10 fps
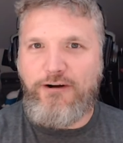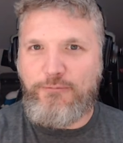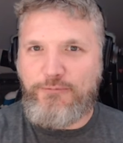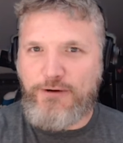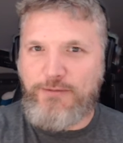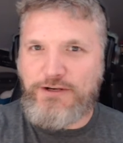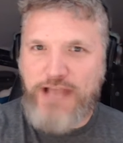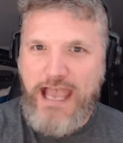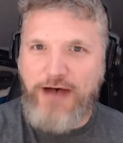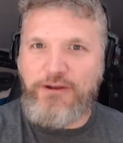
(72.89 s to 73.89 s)
are pretty much
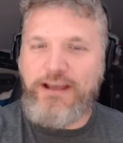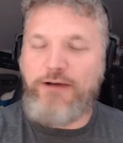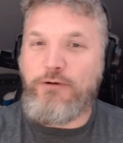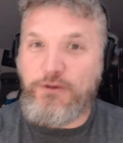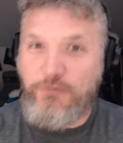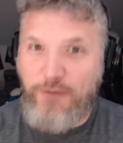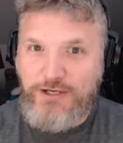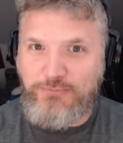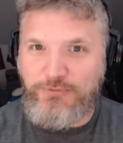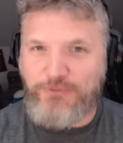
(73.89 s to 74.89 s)
out or
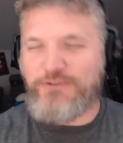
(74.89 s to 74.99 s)
questionable.